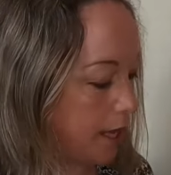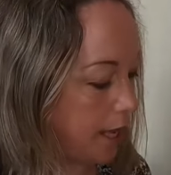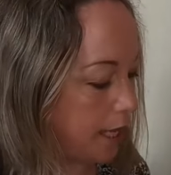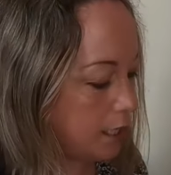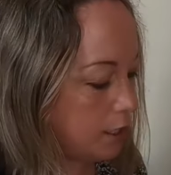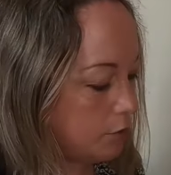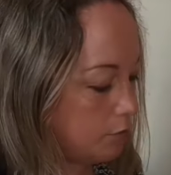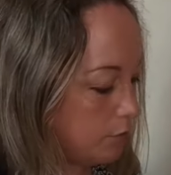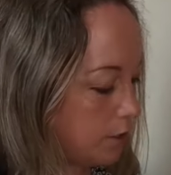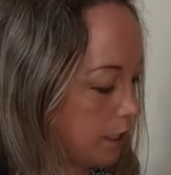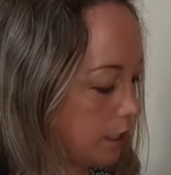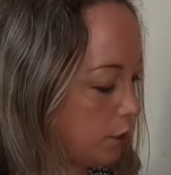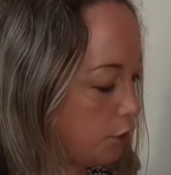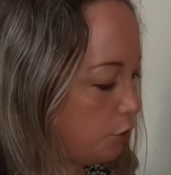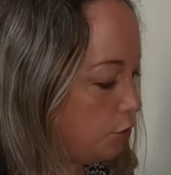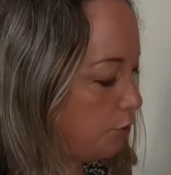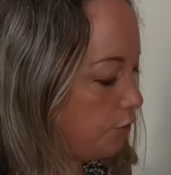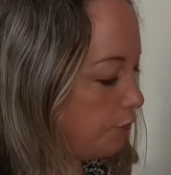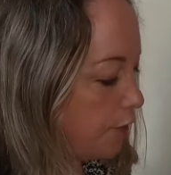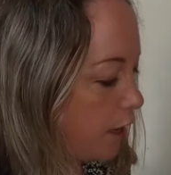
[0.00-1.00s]
Henry
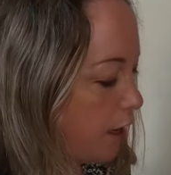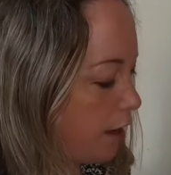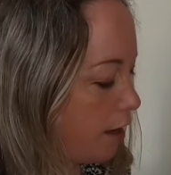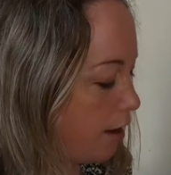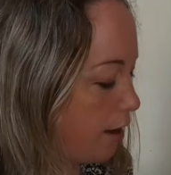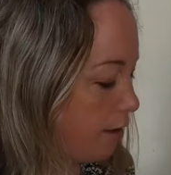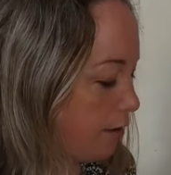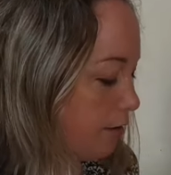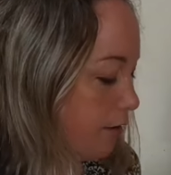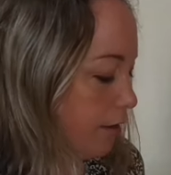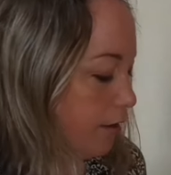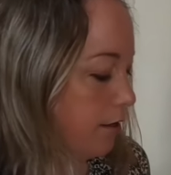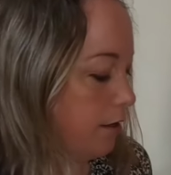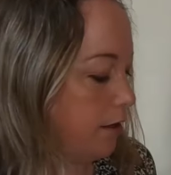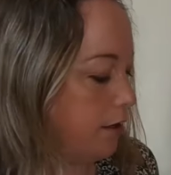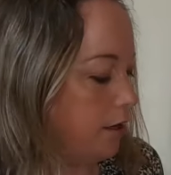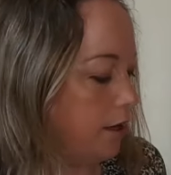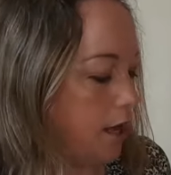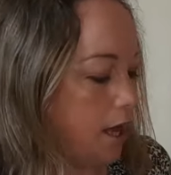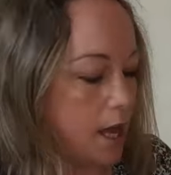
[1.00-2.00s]
Hoover.
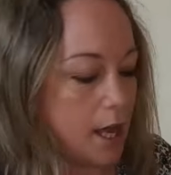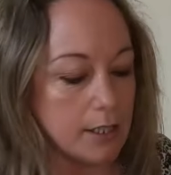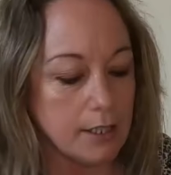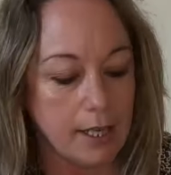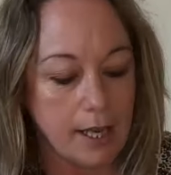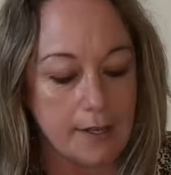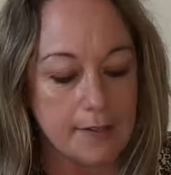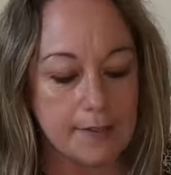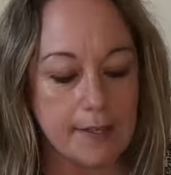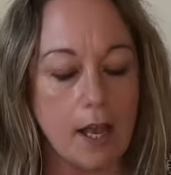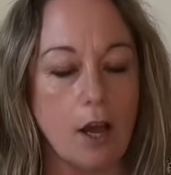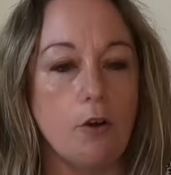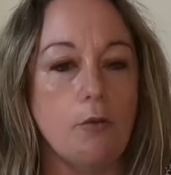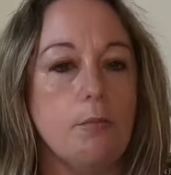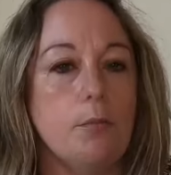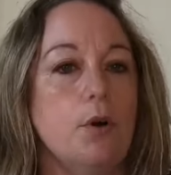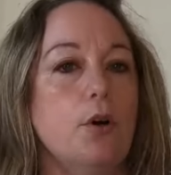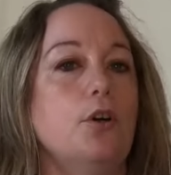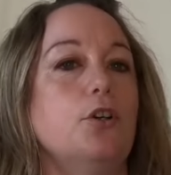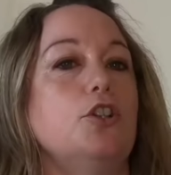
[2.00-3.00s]
And guess how
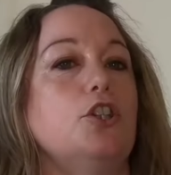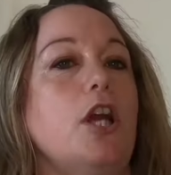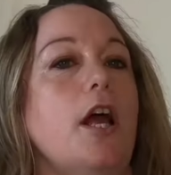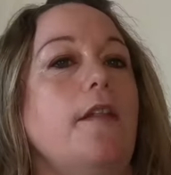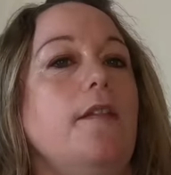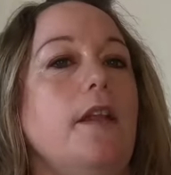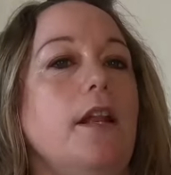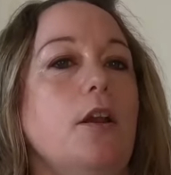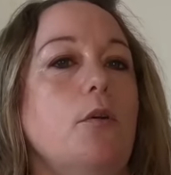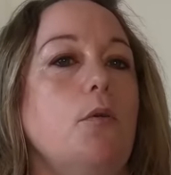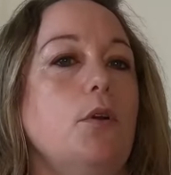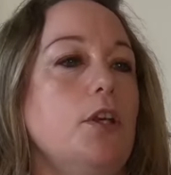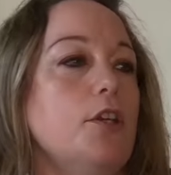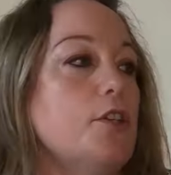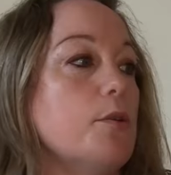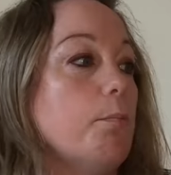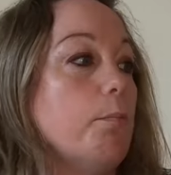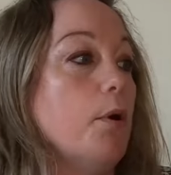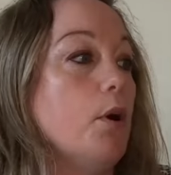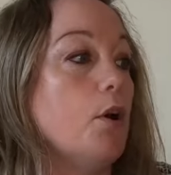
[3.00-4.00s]
much? And then I want you
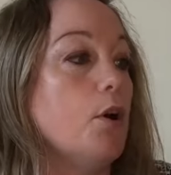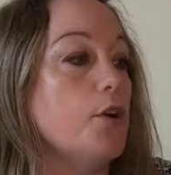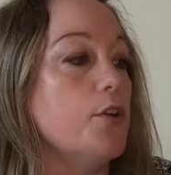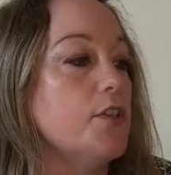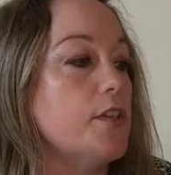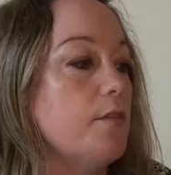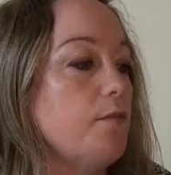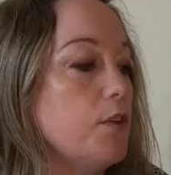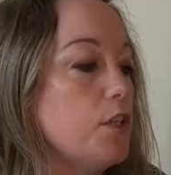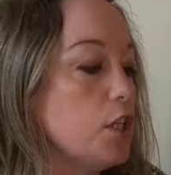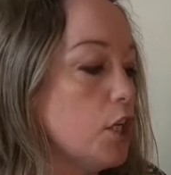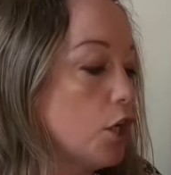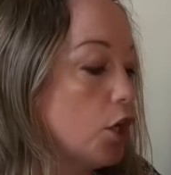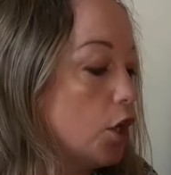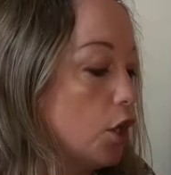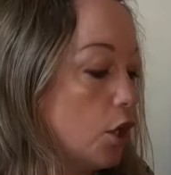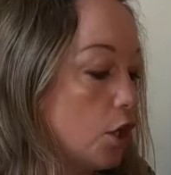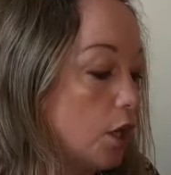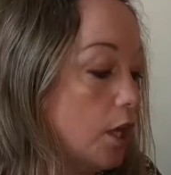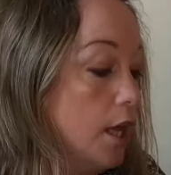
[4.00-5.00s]
to pause the
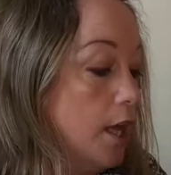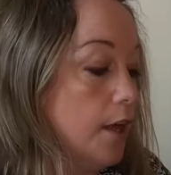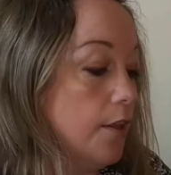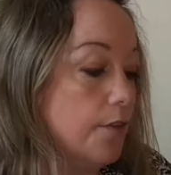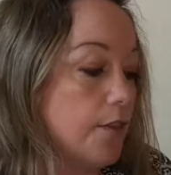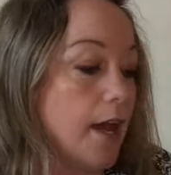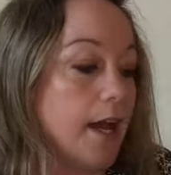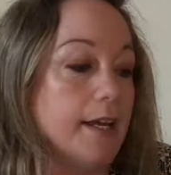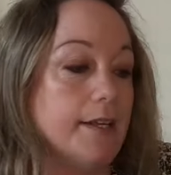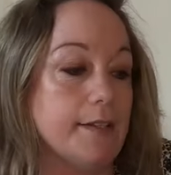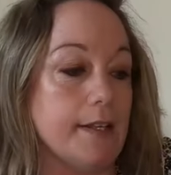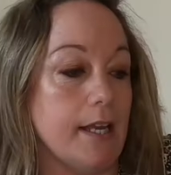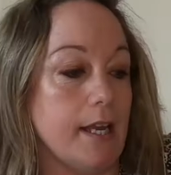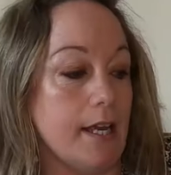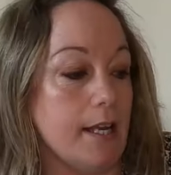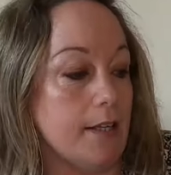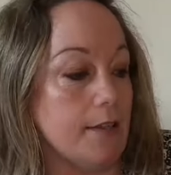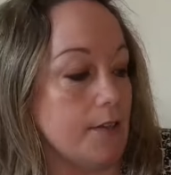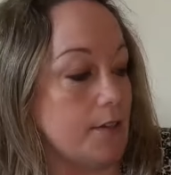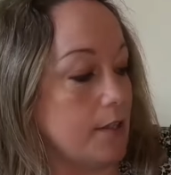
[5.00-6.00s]
video. That is
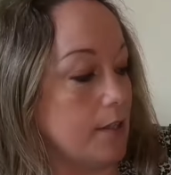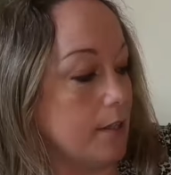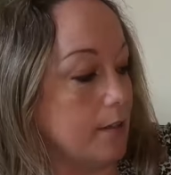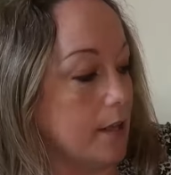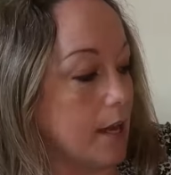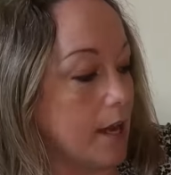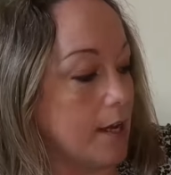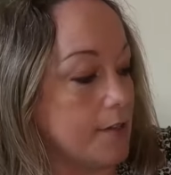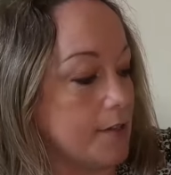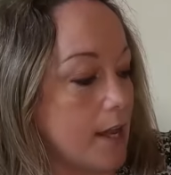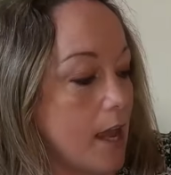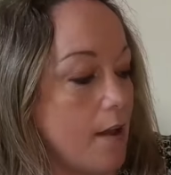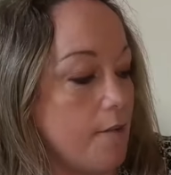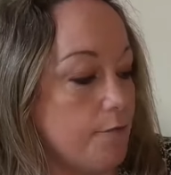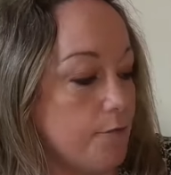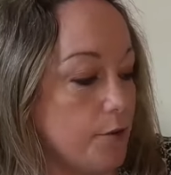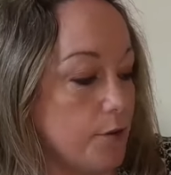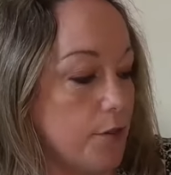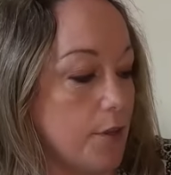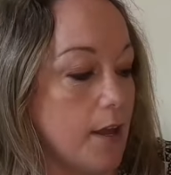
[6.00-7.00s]
it. That is
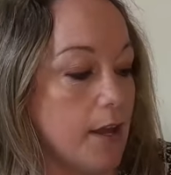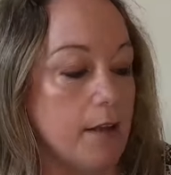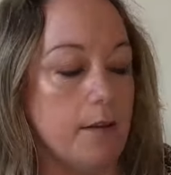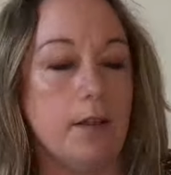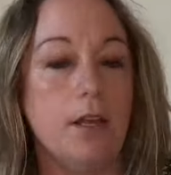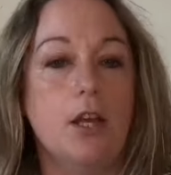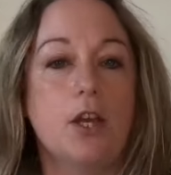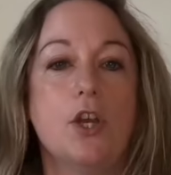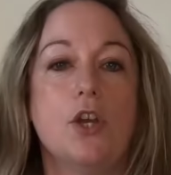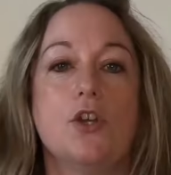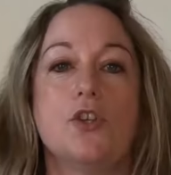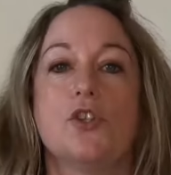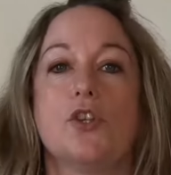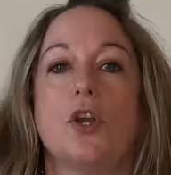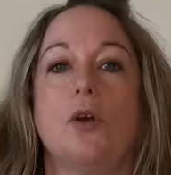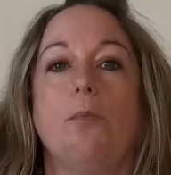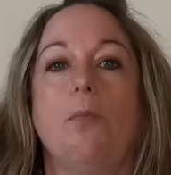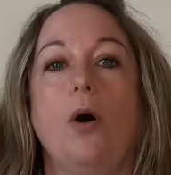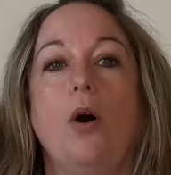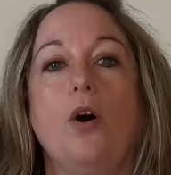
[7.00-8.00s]
everything.
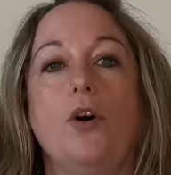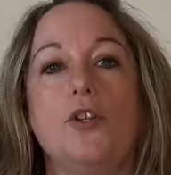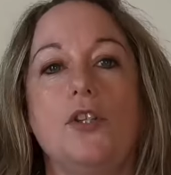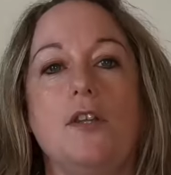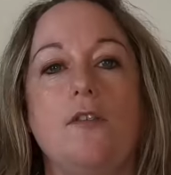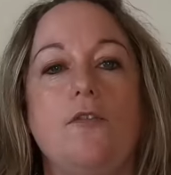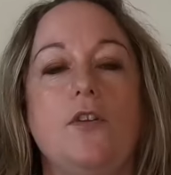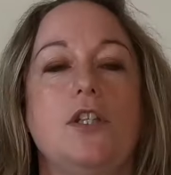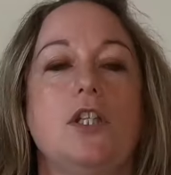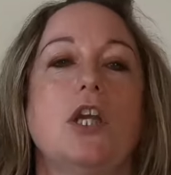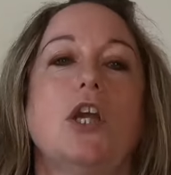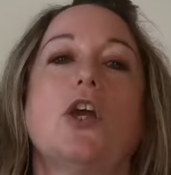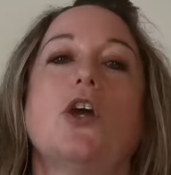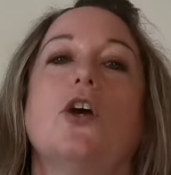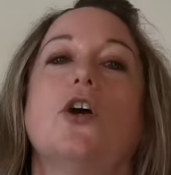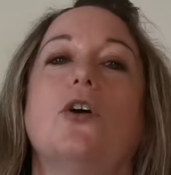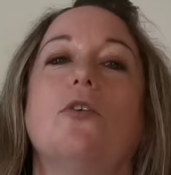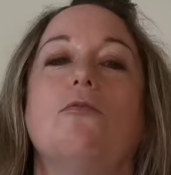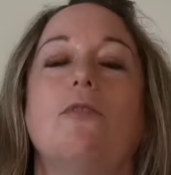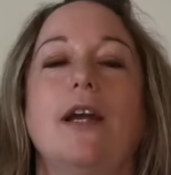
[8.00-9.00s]
So pause the
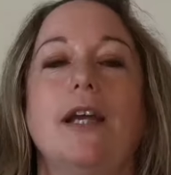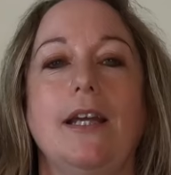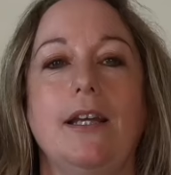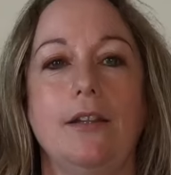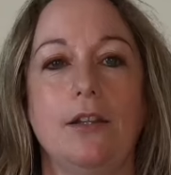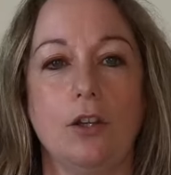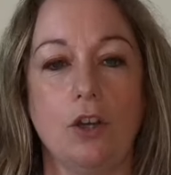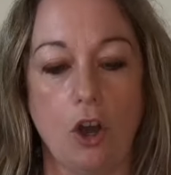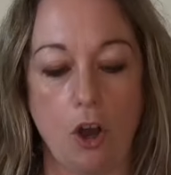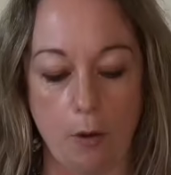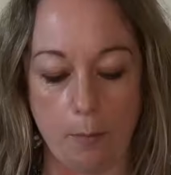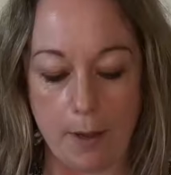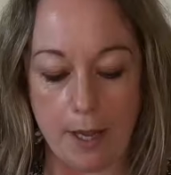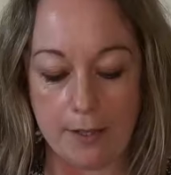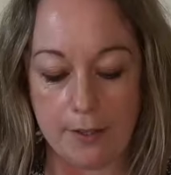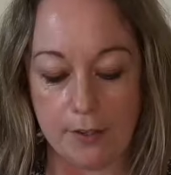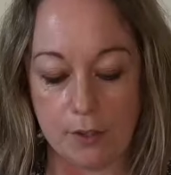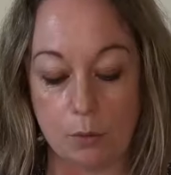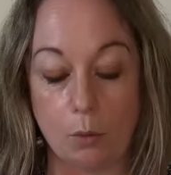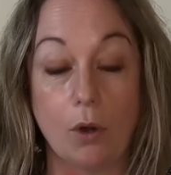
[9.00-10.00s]
video, write in the
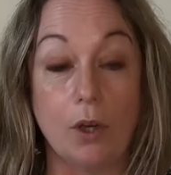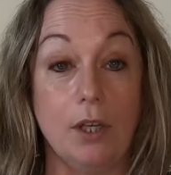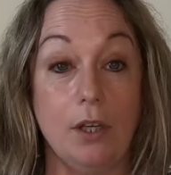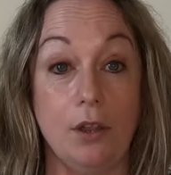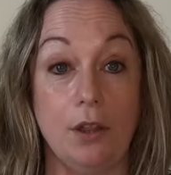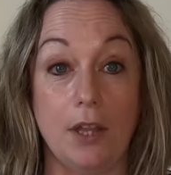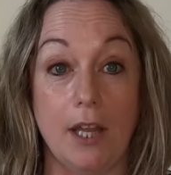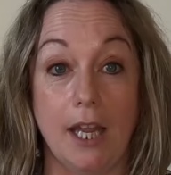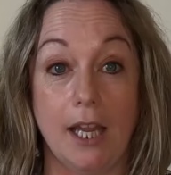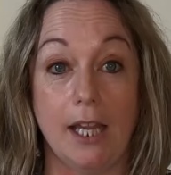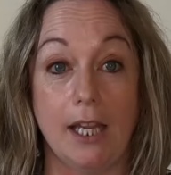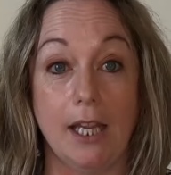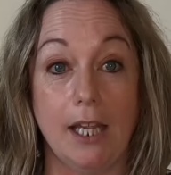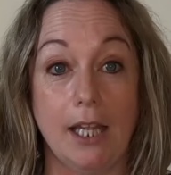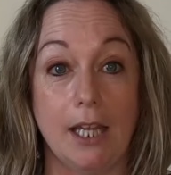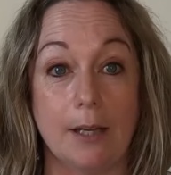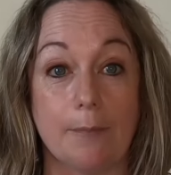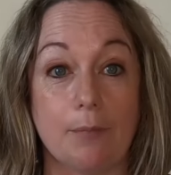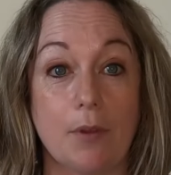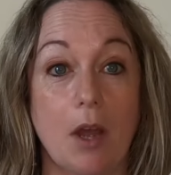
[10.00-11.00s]
comments what you
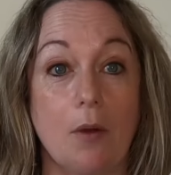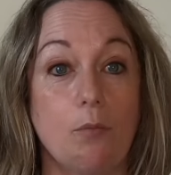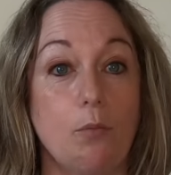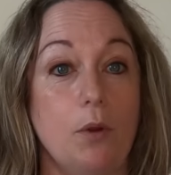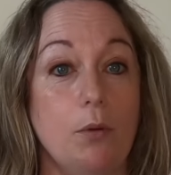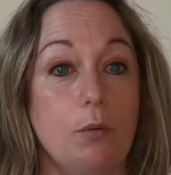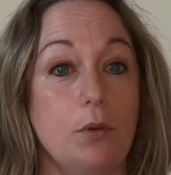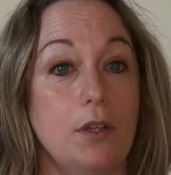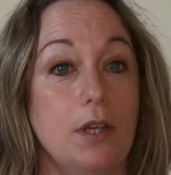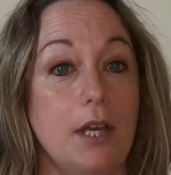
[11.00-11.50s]
think, and we will